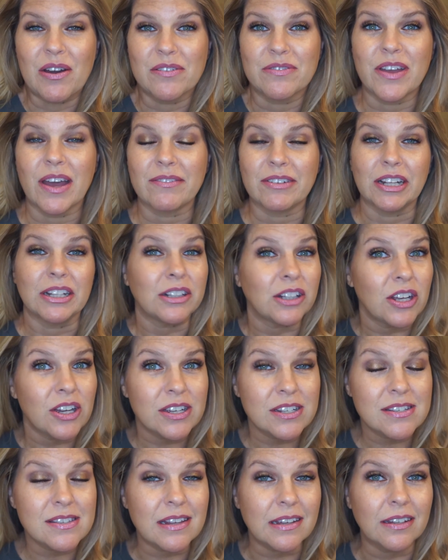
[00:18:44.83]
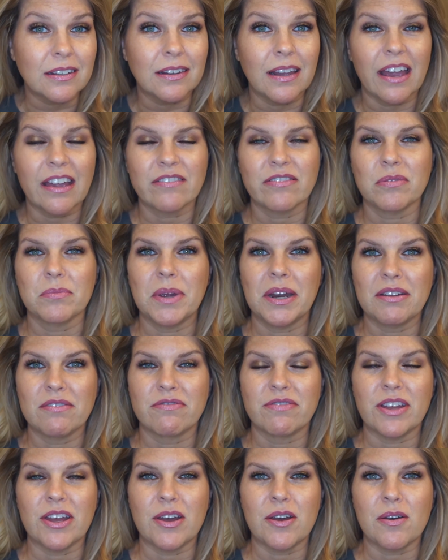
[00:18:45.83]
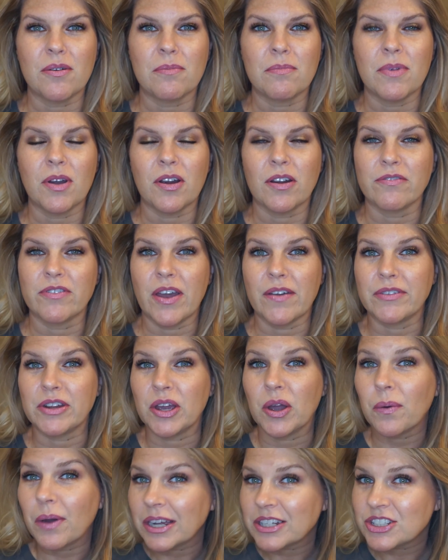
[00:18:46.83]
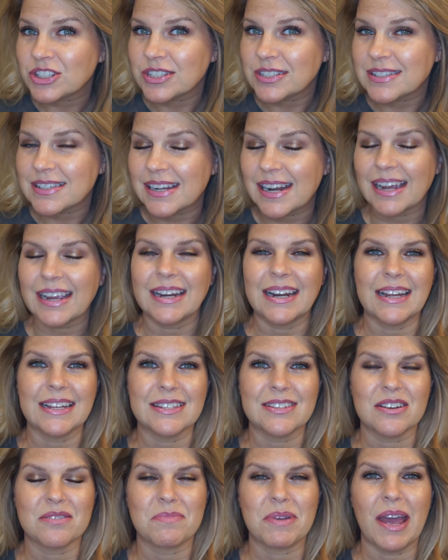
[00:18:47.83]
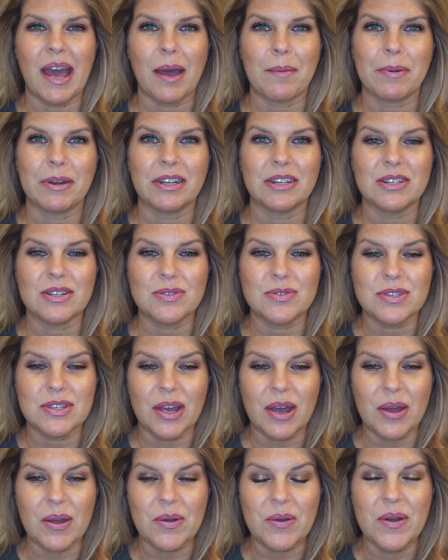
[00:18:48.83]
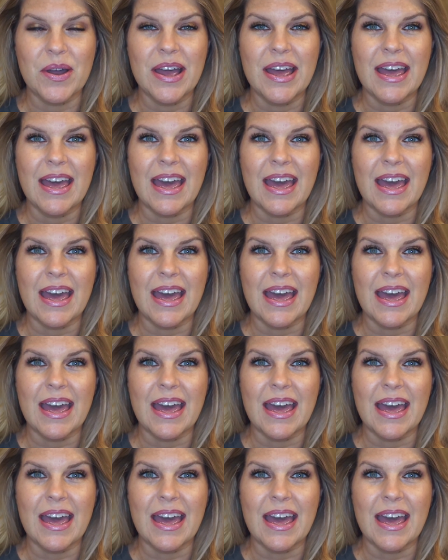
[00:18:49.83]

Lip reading: If you have any looks that you'd like for me to film, or if you have any questions that I can answer, I'd be happy to do so.